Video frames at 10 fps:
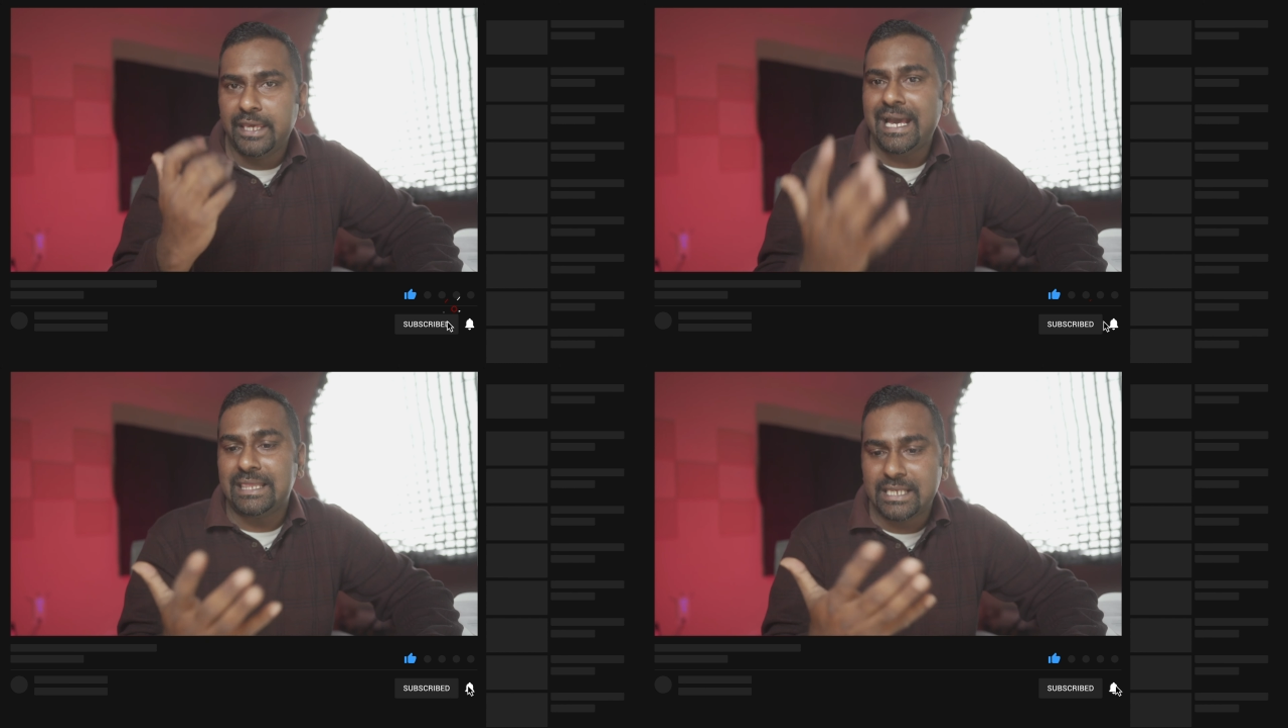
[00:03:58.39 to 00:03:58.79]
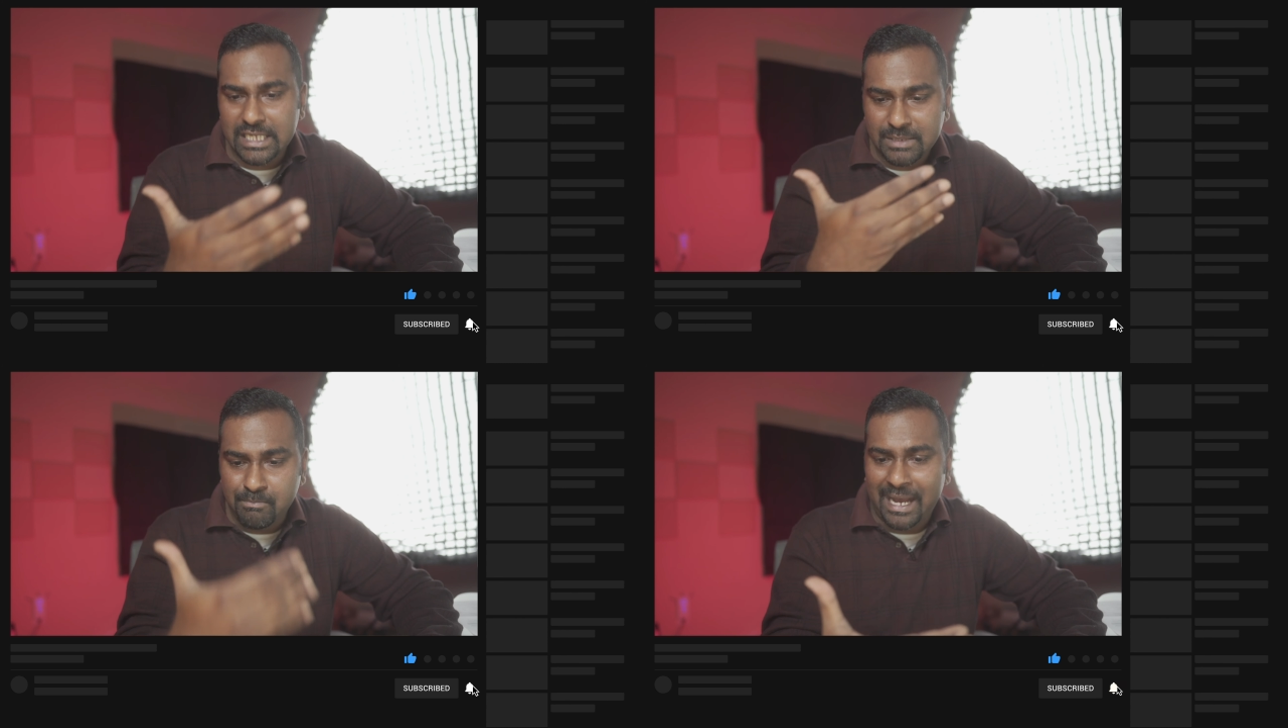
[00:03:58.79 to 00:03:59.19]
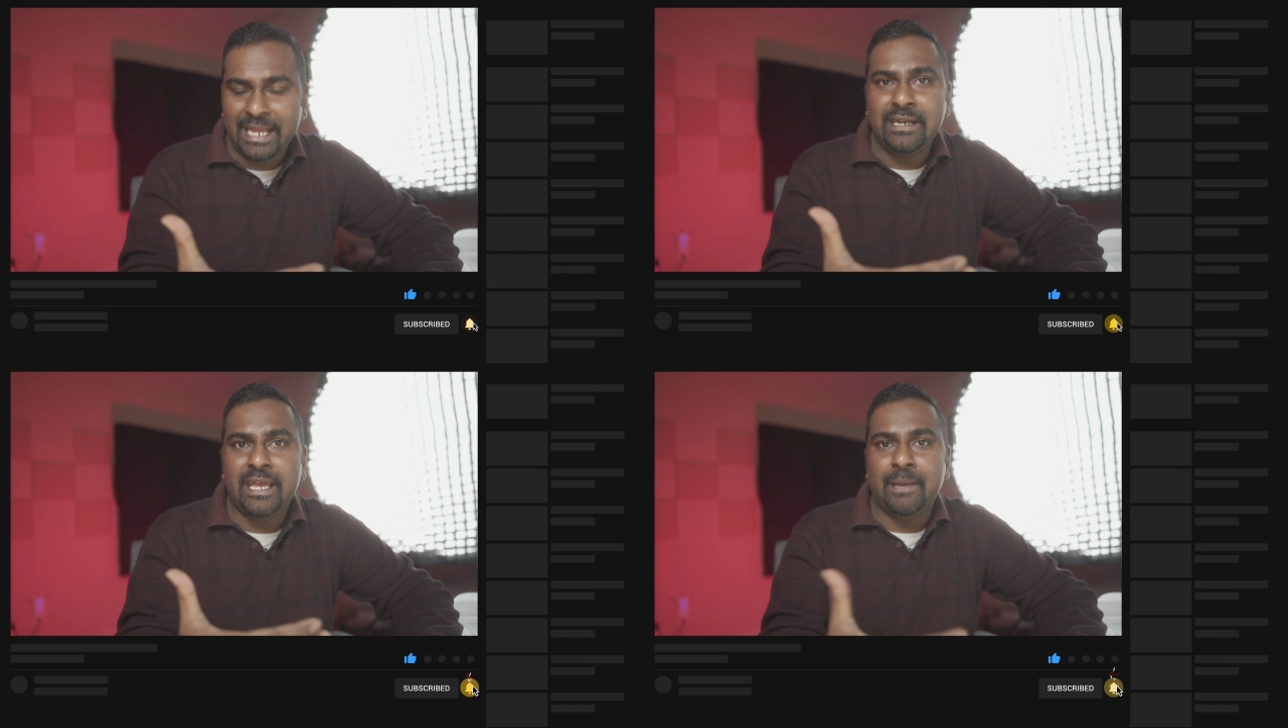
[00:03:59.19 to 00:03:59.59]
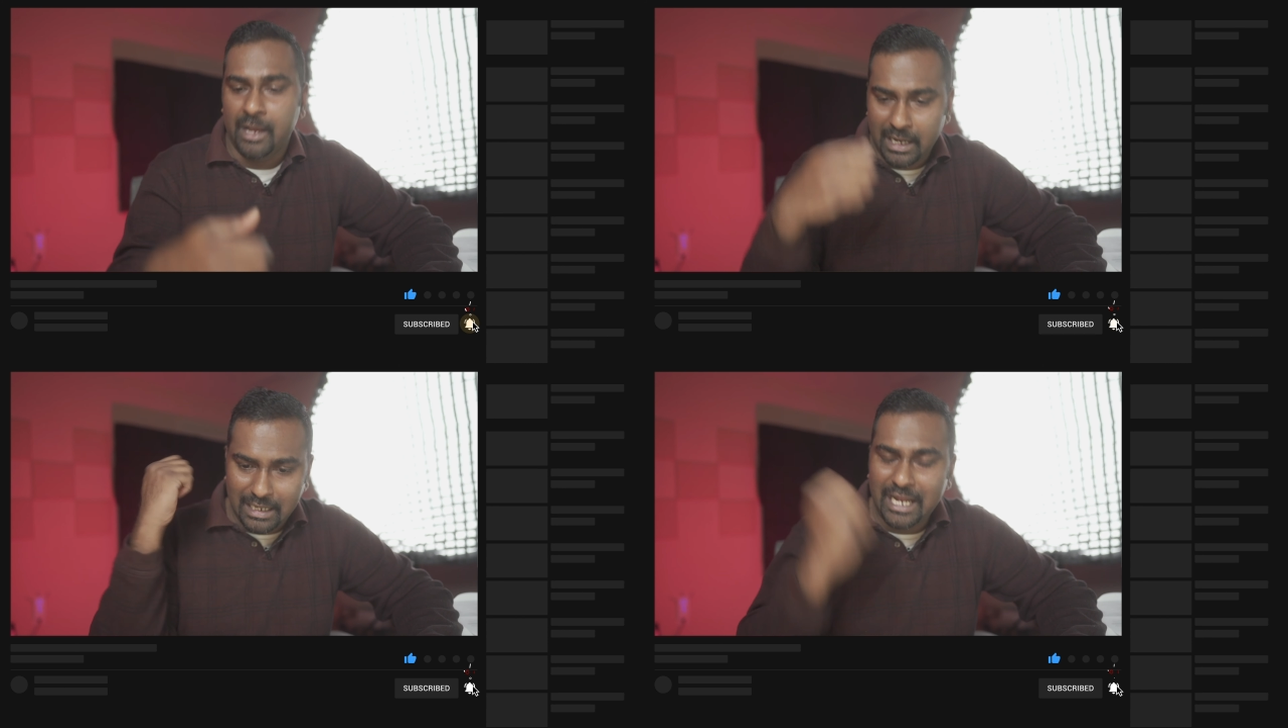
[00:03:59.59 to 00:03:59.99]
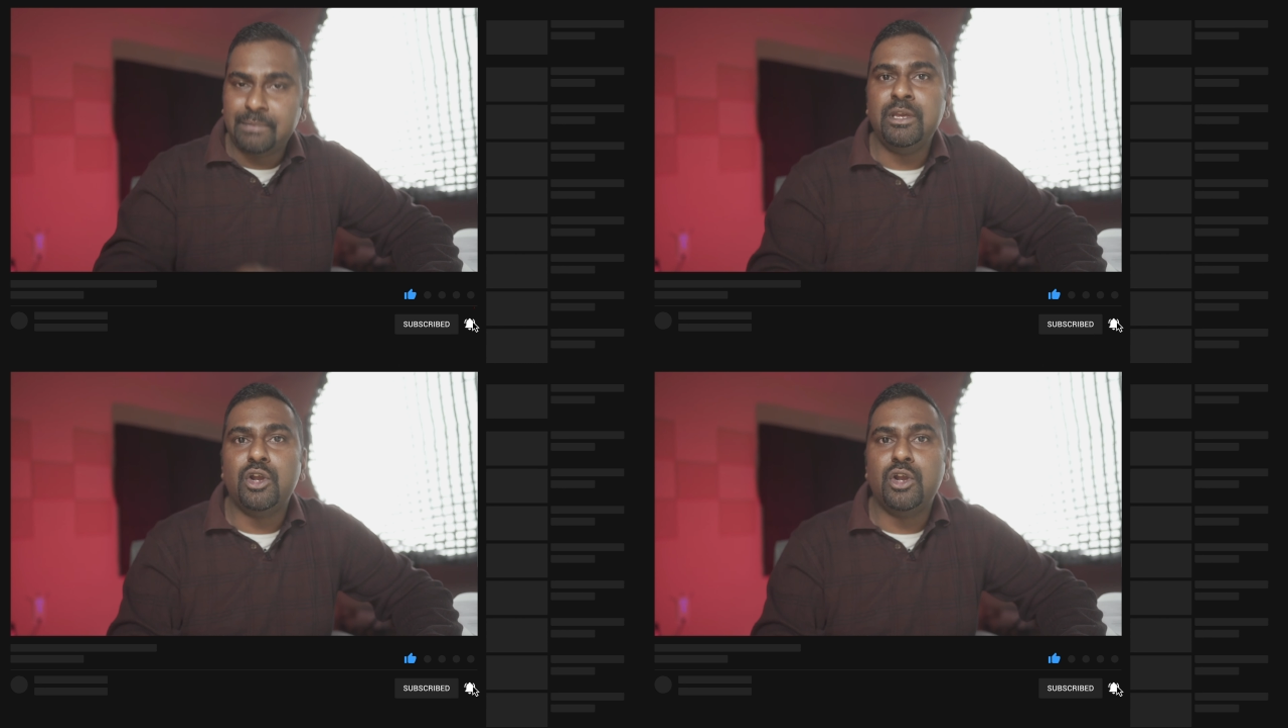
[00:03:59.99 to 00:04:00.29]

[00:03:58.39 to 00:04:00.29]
yeah this is my name let me